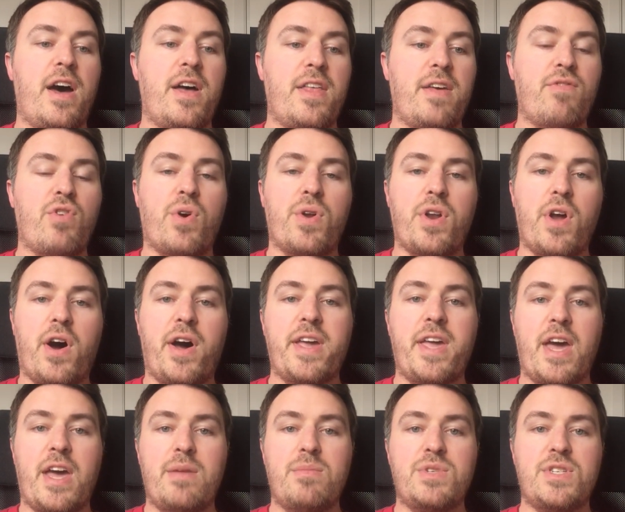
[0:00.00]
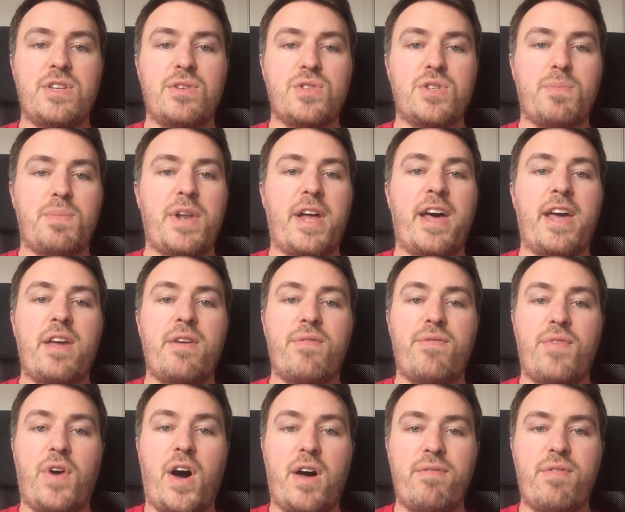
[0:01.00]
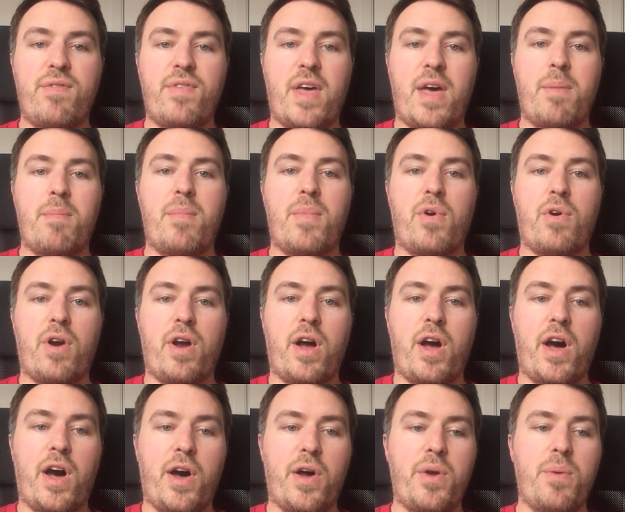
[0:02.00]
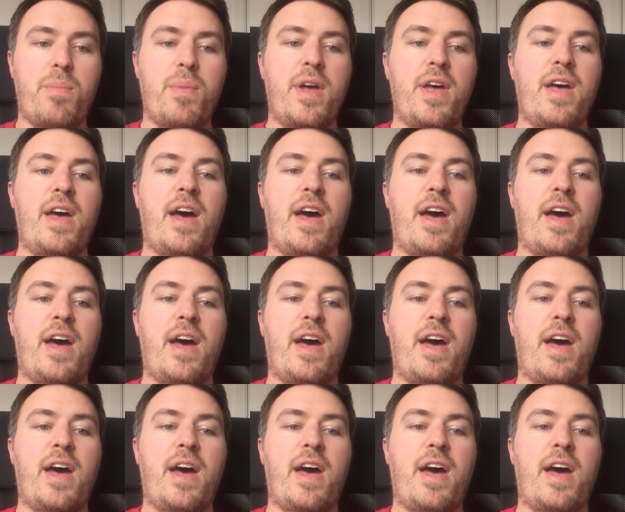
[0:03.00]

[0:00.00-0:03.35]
They've got 9 games still to play. 5 of them are at home.